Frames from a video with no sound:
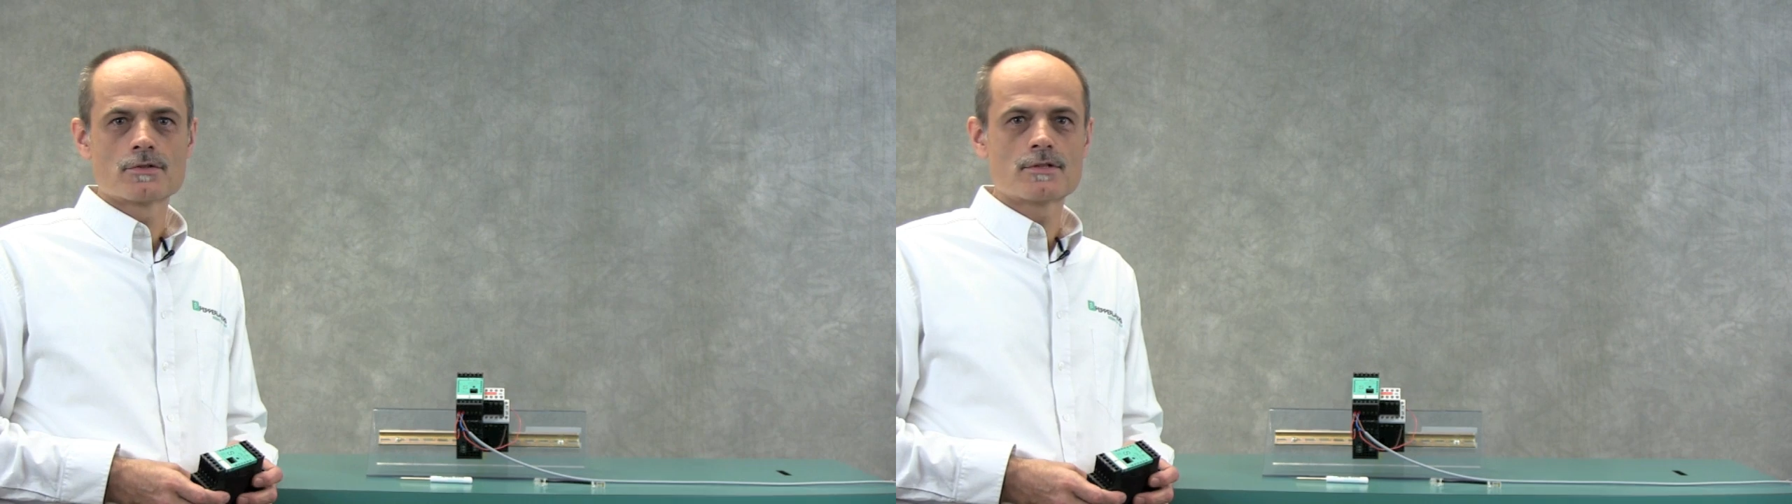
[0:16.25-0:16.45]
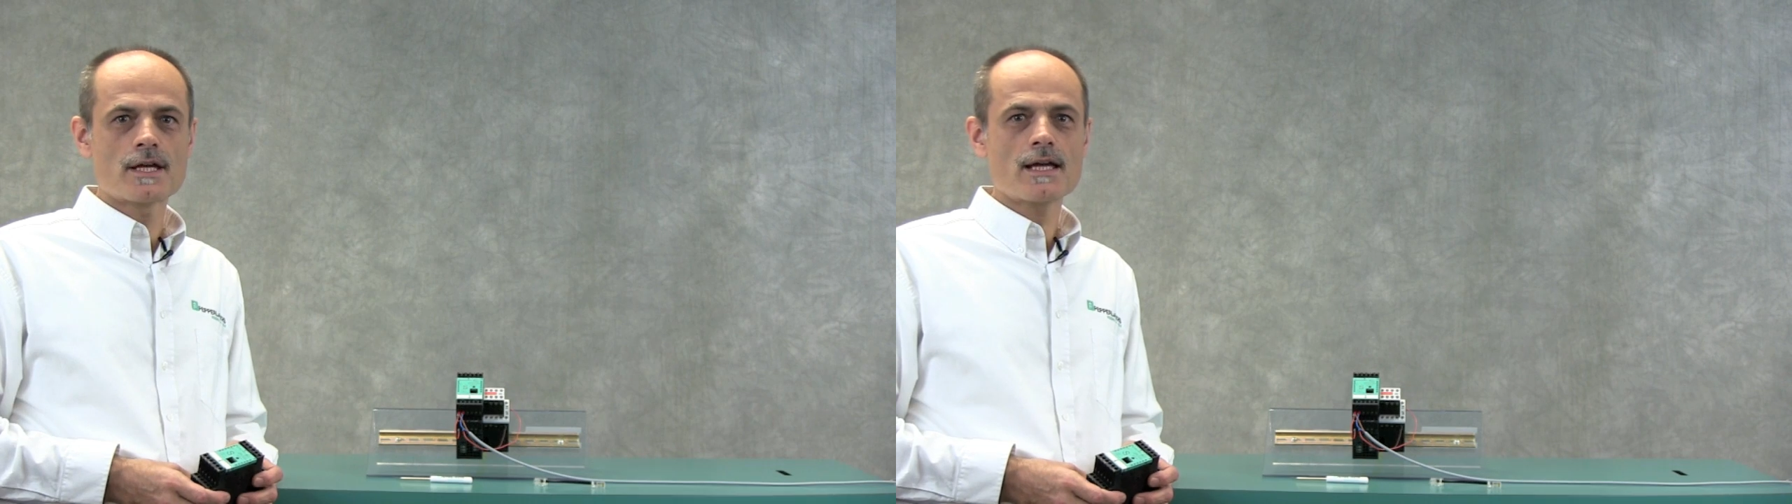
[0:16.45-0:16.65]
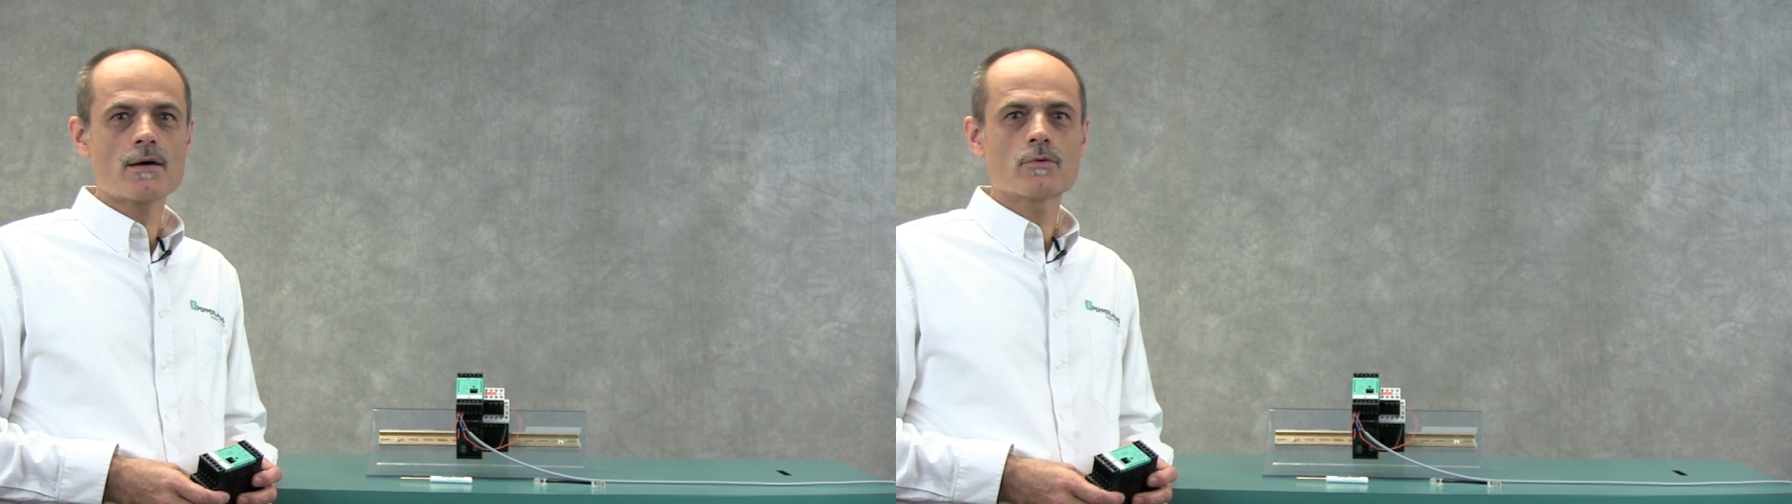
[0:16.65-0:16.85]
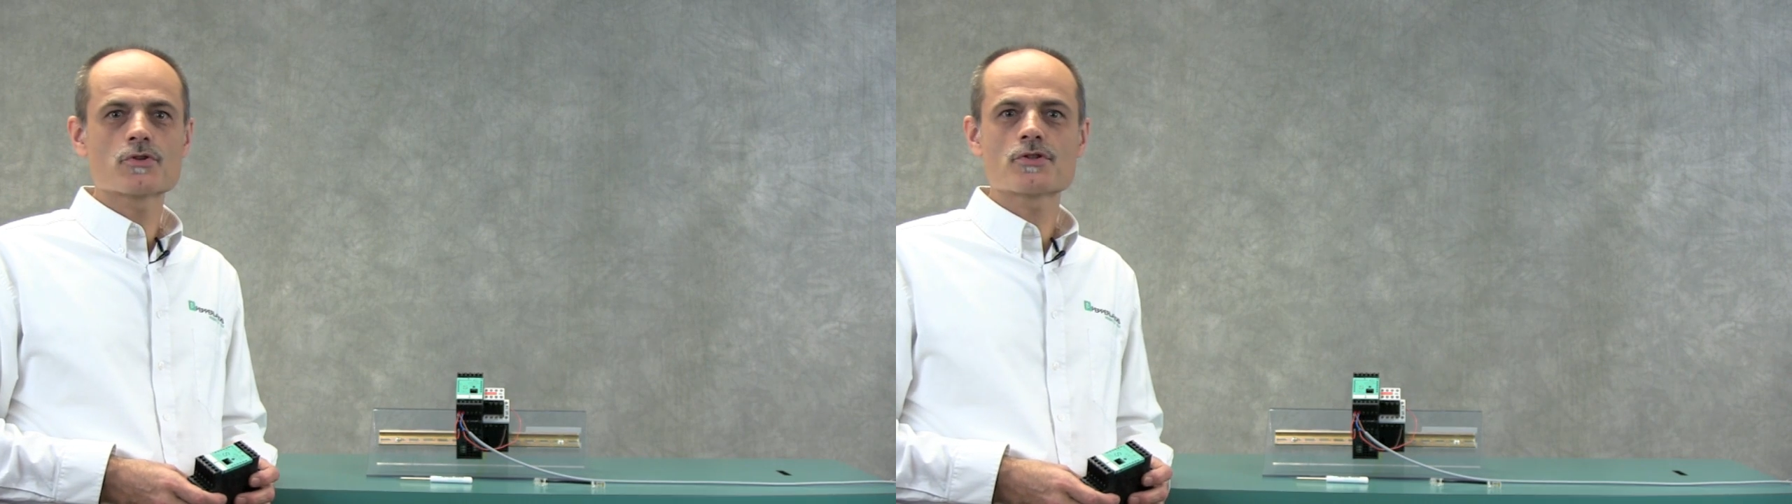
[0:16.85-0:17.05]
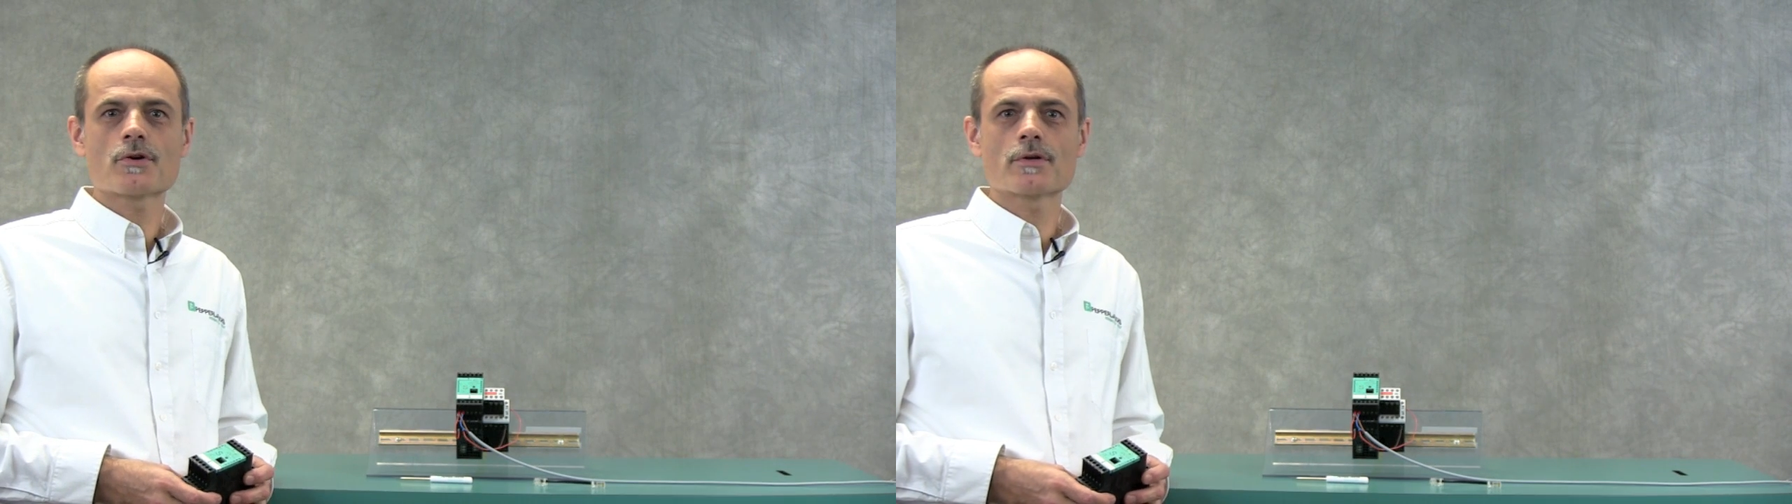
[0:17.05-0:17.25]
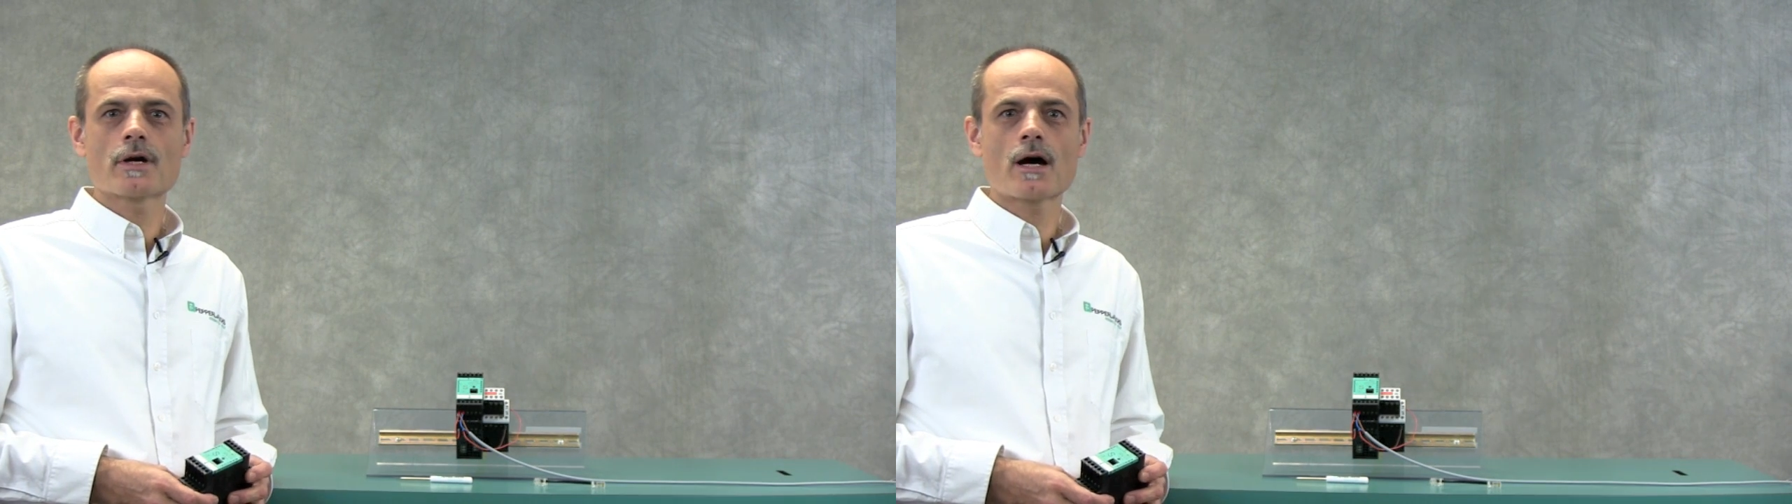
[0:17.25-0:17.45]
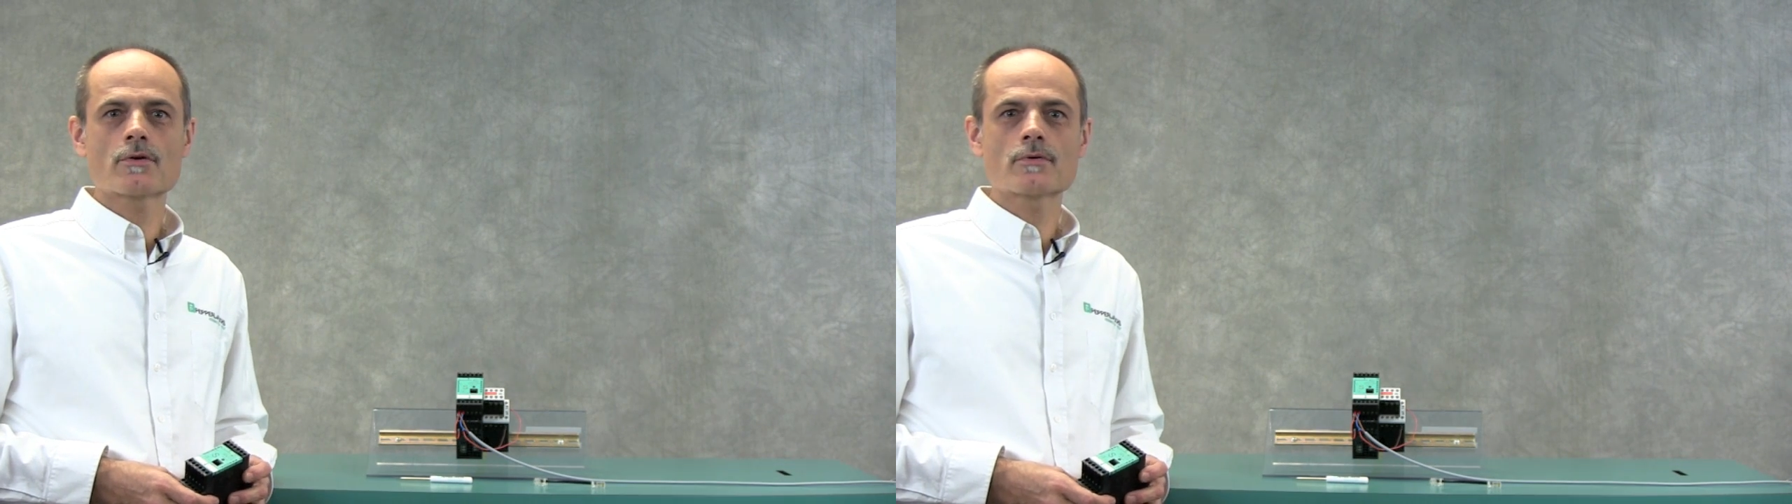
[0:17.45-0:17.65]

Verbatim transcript: Today I will show you how to